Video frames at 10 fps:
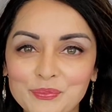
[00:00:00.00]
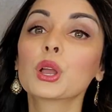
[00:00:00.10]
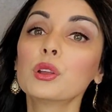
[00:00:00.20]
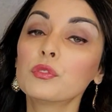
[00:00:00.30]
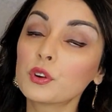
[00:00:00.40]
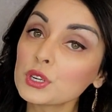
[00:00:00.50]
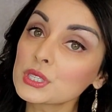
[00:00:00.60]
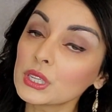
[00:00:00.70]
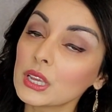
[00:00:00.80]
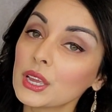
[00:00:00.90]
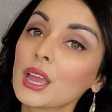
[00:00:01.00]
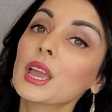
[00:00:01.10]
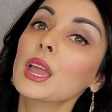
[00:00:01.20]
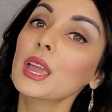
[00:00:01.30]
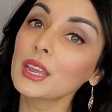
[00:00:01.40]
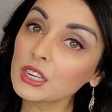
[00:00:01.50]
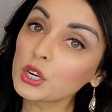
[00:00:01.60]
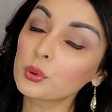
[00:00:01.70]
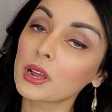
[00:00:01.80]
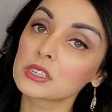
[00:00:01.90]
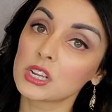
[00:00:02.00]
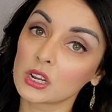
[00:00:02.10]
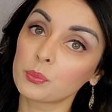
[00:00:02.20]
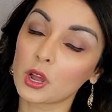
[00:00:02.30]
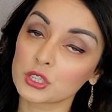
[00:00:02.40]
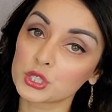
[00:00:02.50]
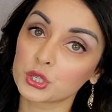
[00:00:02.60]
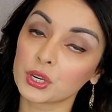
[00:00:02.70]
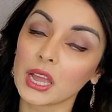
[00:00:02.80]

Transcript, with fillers: Conversely, incorrect tongue posture